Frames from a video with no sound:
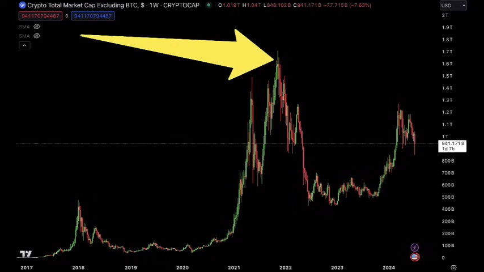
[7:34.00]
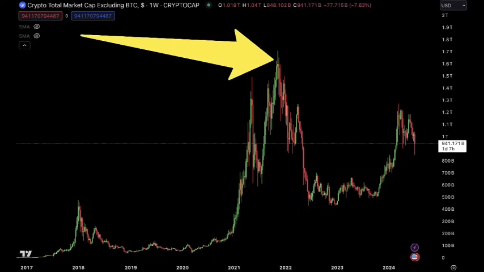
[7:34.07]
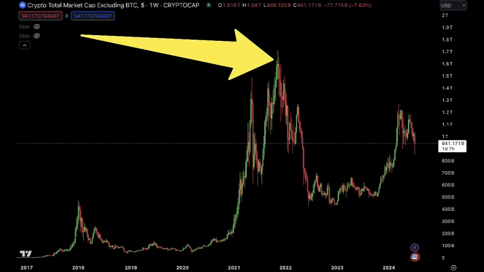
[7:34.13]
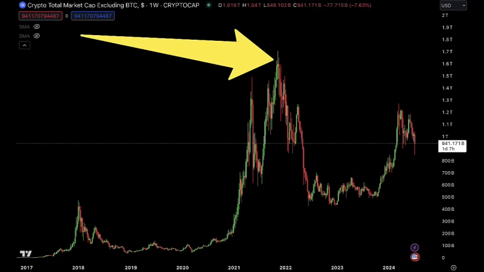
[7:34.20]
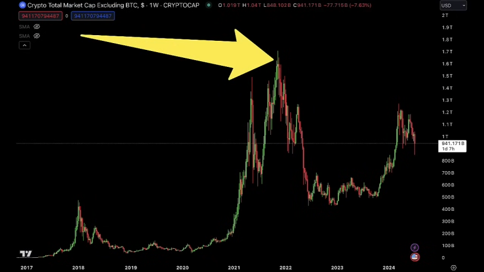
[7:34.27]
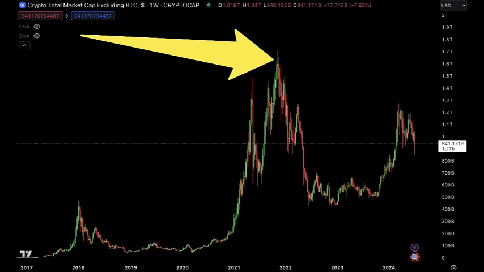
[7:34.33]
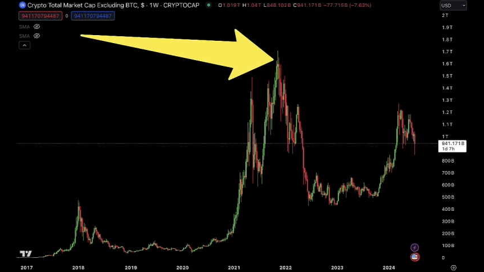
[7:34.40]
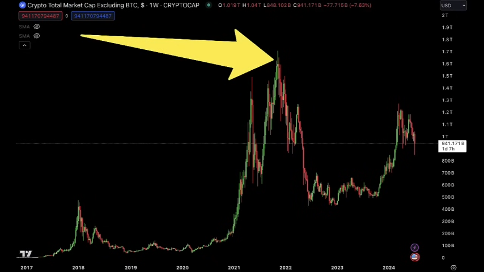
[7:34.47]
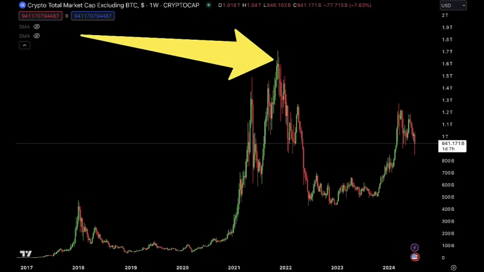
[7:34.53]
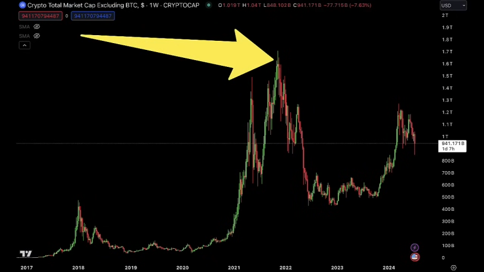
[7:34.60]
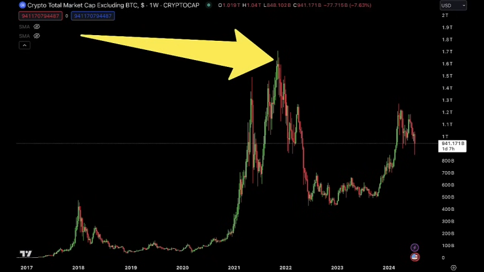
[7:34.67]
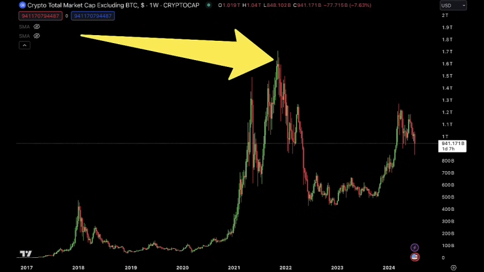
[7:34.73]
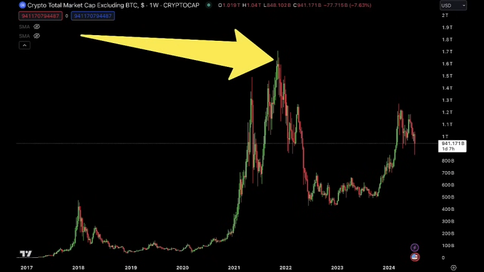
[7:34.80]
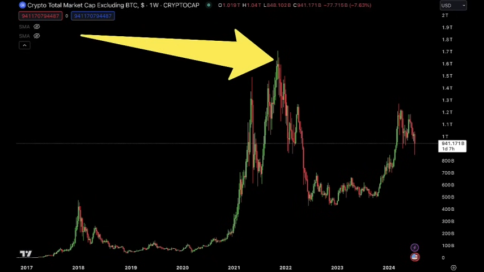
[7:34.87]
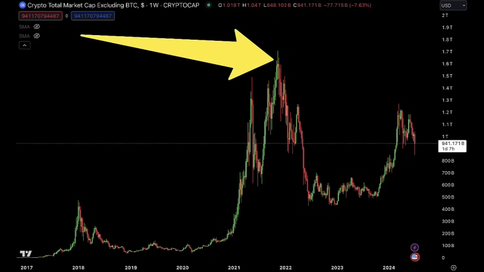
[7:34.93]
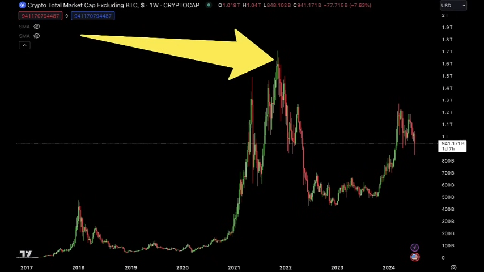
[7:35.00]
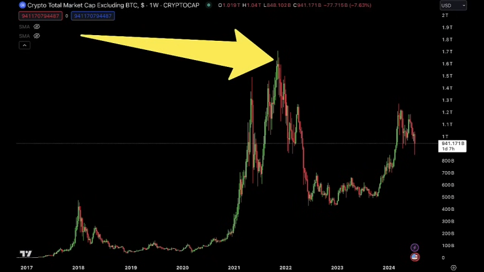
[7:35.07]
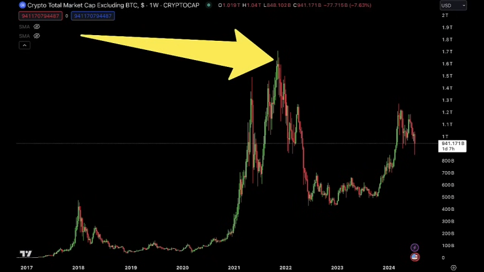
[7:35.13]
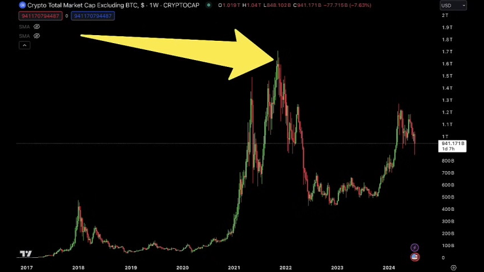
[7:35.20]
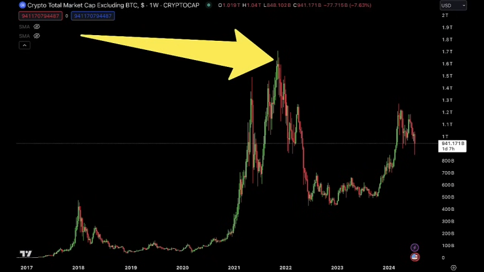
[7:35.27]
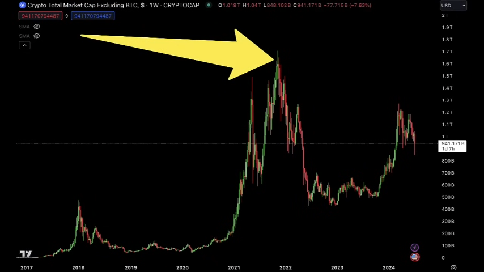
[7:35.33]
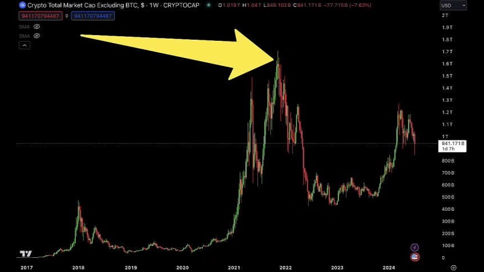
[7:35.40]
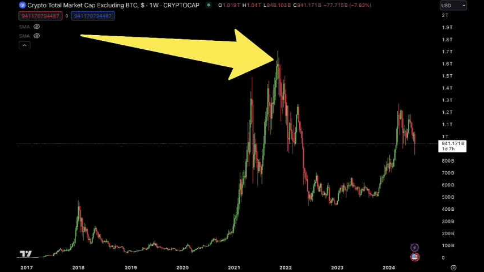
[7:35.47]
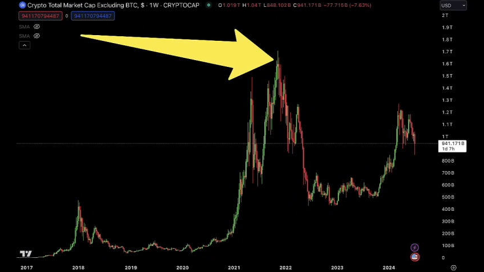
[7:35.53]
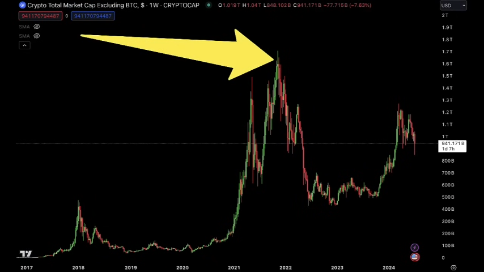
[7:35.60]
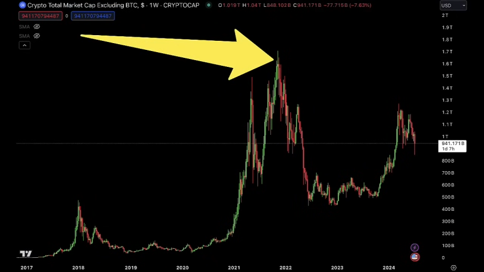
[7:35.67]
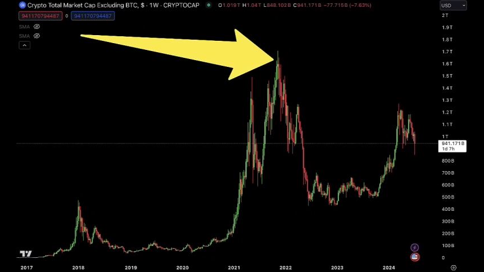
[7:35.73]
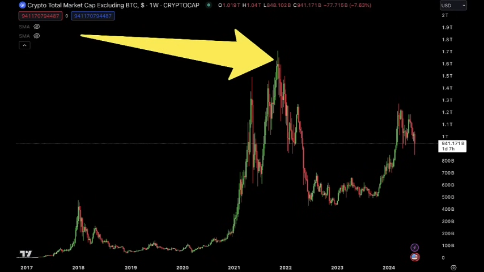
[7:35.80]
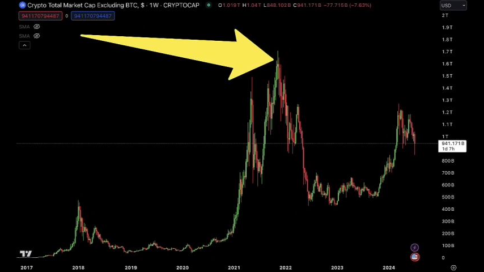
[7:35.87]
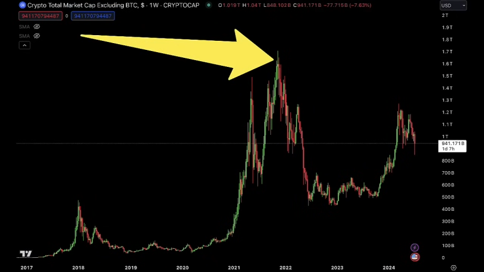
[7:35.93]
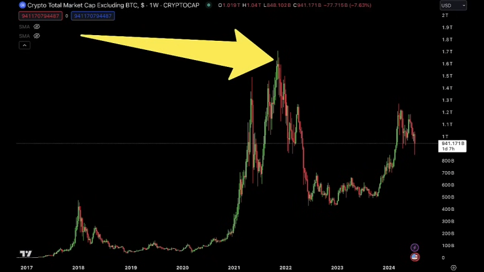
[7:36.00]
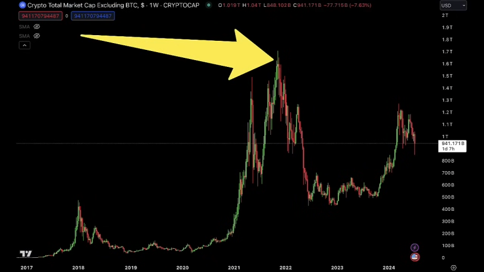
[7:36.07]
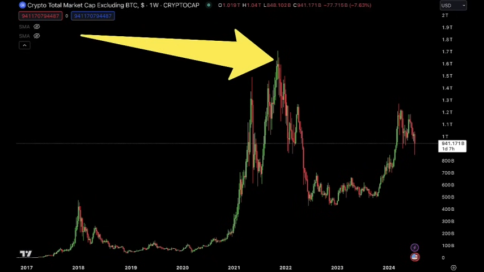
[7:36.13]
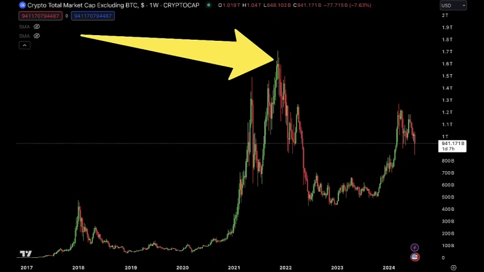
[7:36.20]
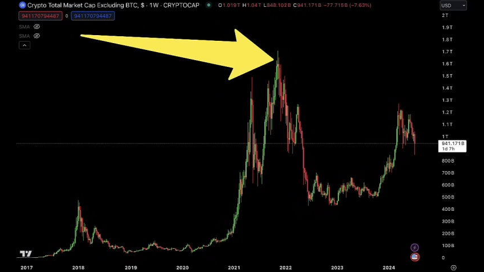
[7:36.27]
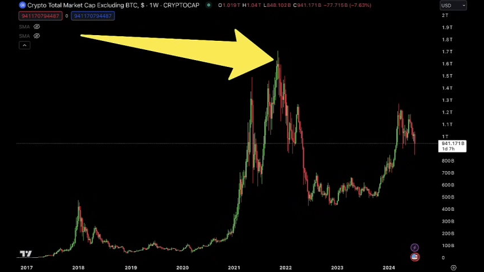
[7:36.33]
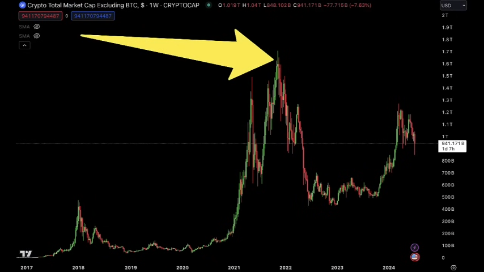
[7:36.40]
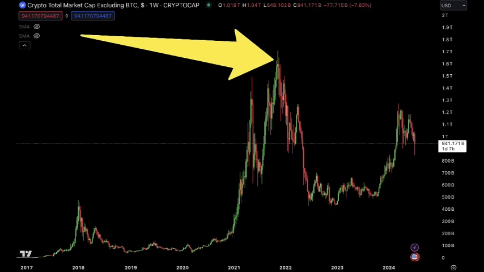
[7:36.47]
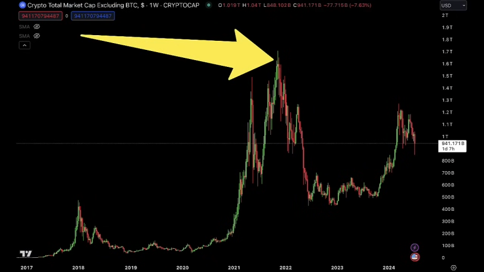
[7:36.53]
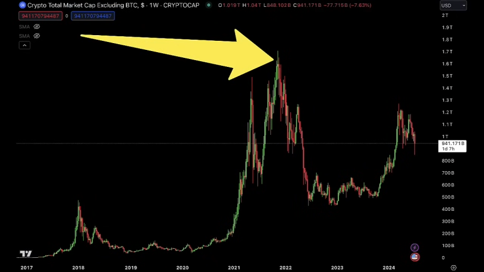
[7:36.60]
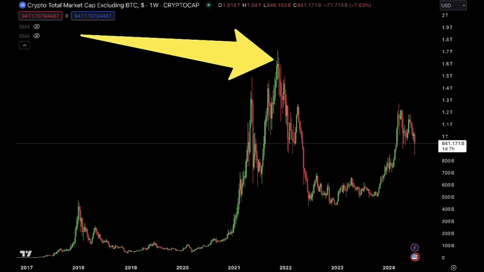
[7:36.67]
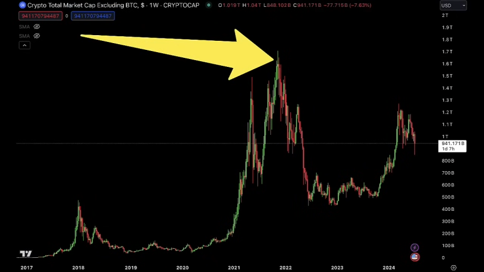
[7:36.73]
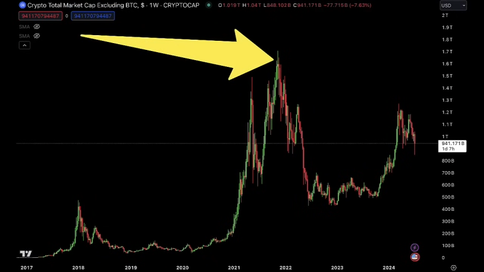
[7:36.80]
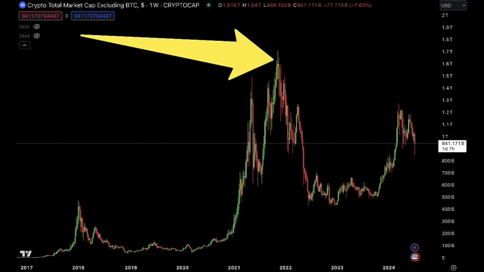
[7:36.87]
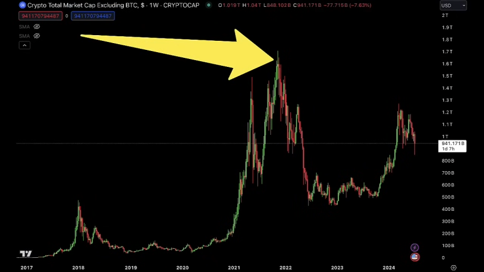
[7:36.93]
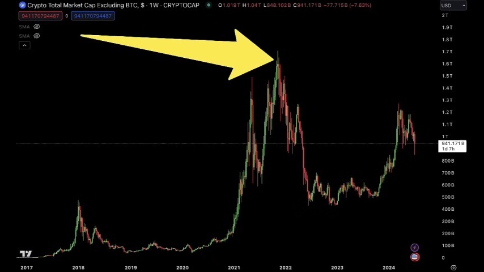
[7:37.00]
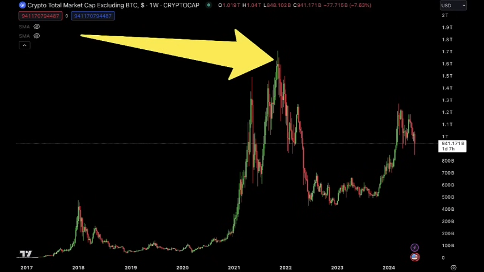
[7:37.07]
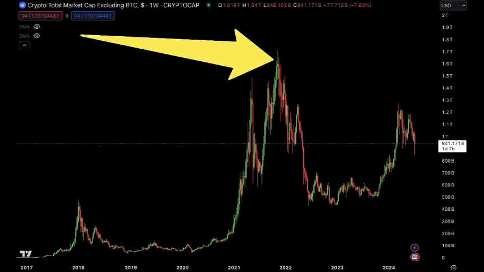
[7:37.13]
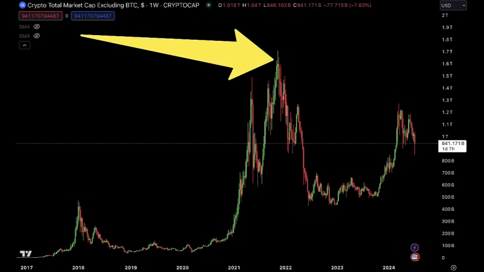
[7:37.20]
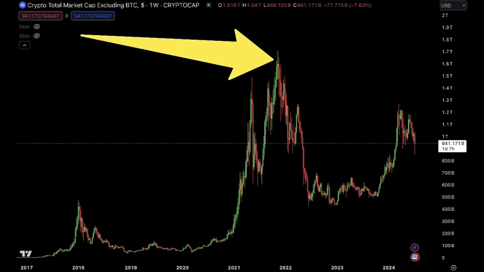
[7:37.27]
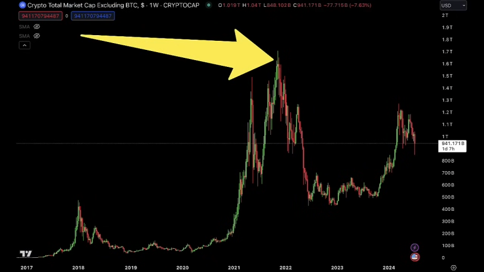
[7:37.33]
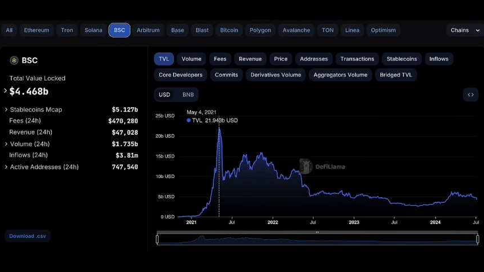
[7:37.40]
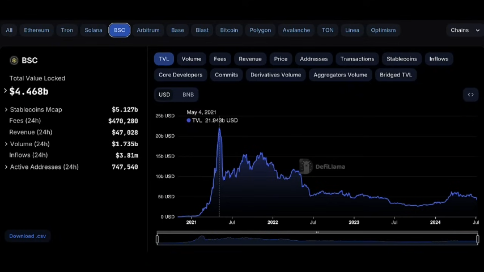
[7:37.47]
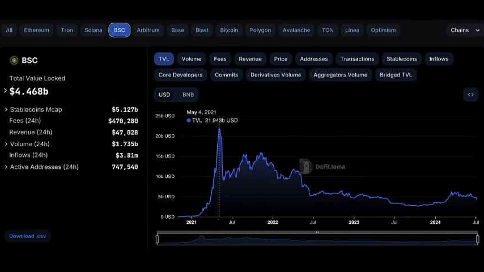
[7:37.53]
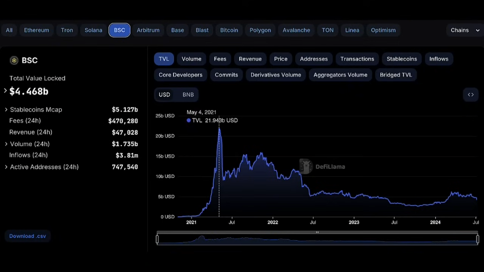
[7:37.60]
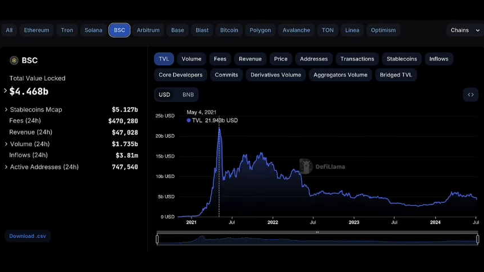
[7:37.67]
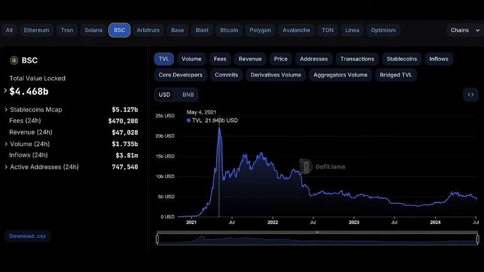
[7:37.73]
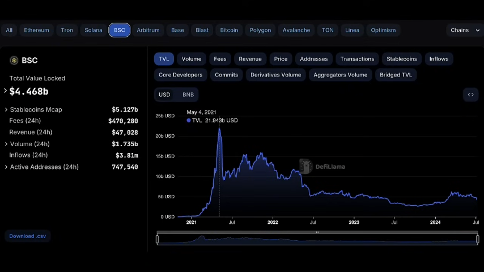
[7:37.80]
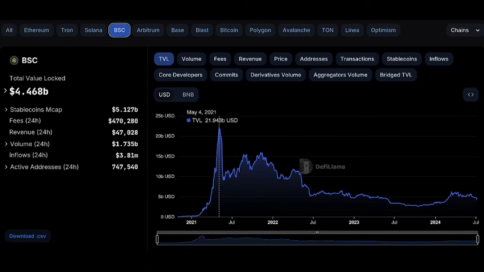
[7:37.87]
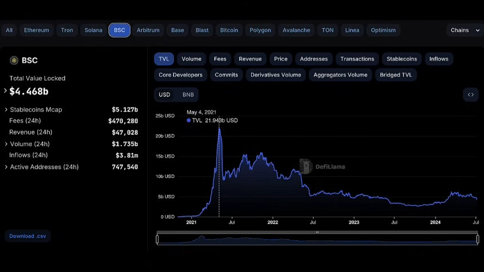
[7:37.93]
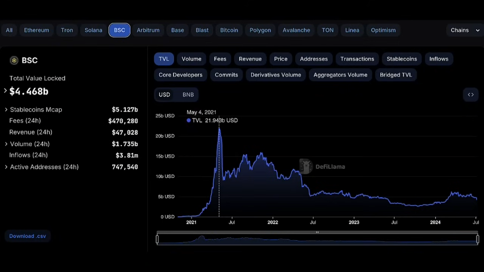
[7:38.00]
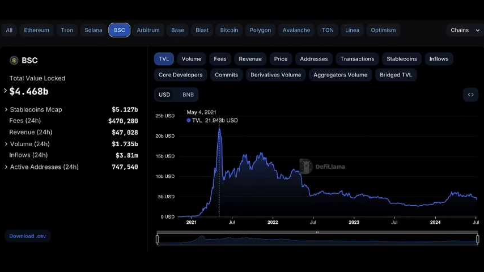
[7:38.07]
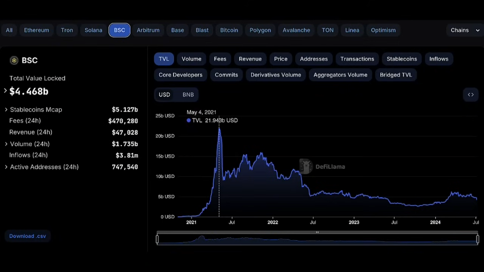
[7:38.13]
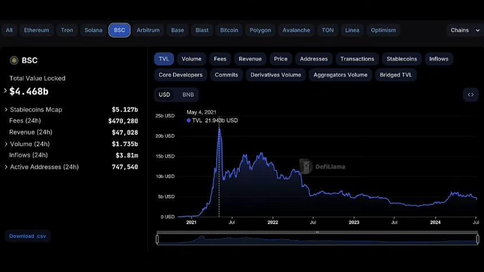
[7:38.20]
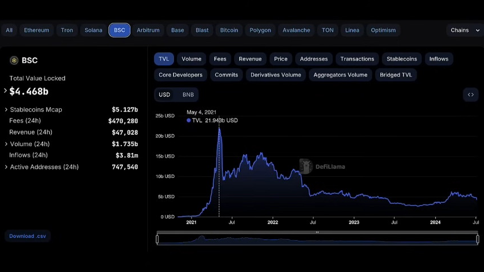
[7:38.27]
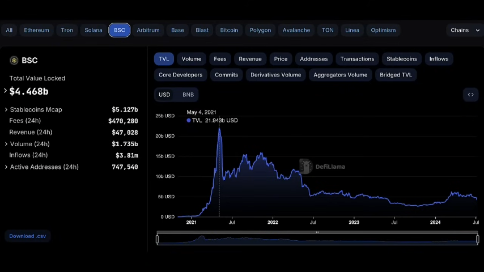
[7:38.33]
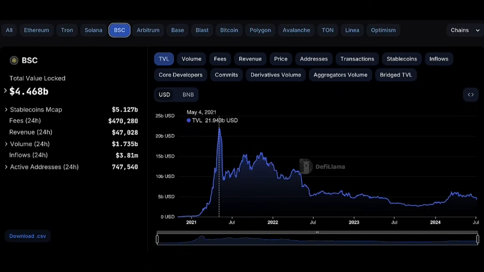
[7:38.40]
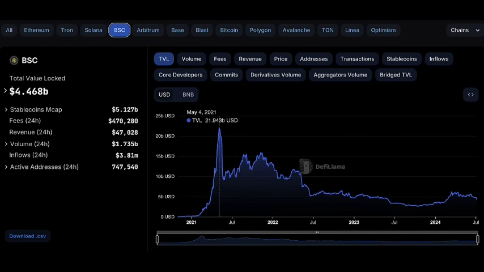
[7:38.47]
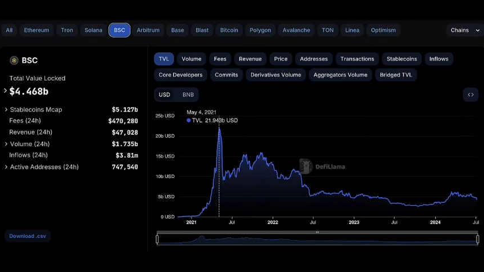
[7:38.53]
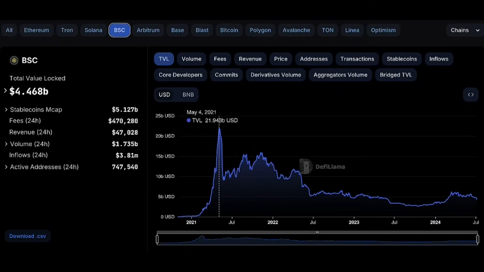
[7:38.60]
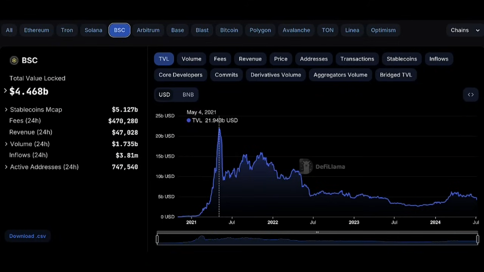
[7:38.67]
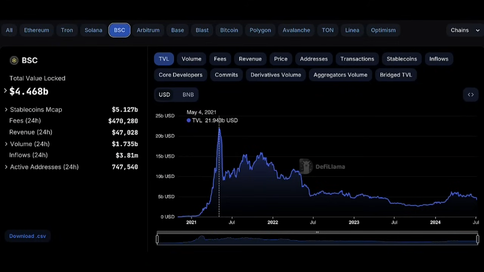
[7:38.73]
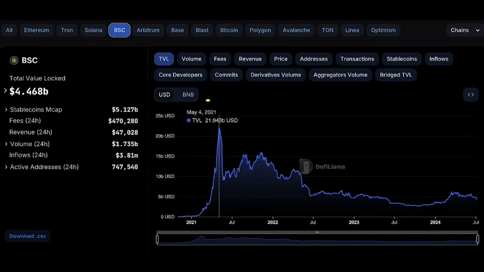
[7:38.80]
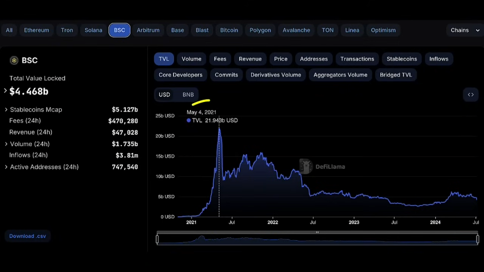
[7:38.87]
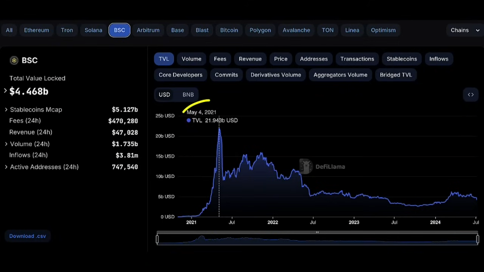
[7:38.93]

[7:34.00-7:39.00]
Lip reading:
[unreadable: no face in view]